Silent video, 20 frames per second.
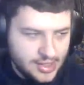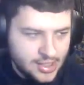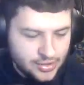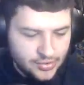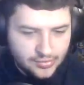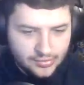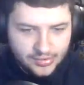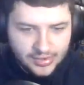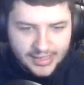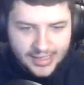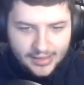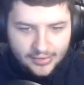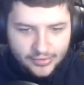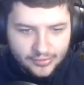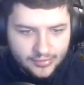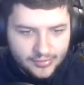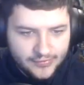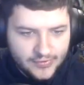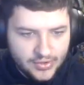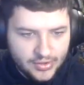So now
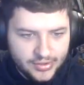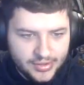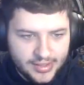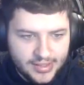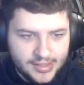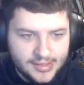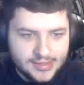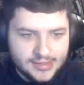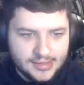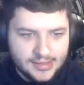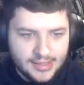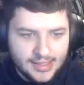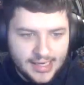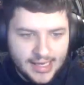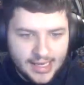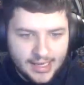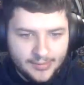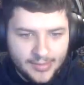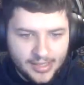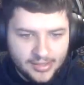that we've done this,
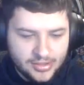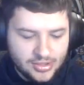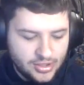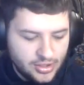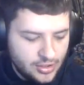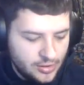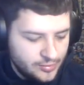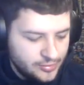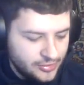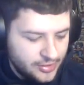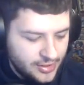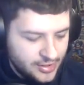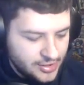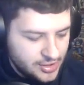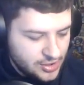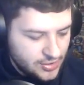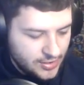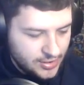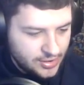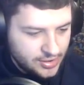I'm actually an operator,
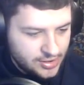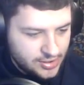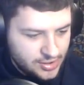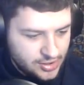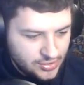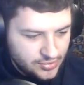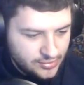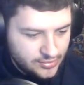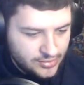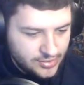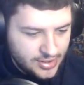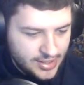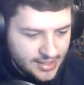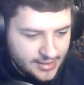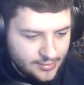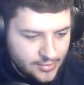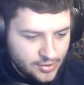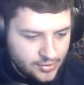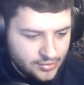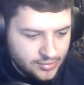so I could do
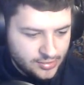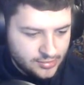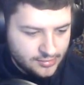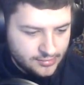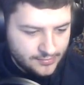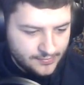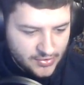game mode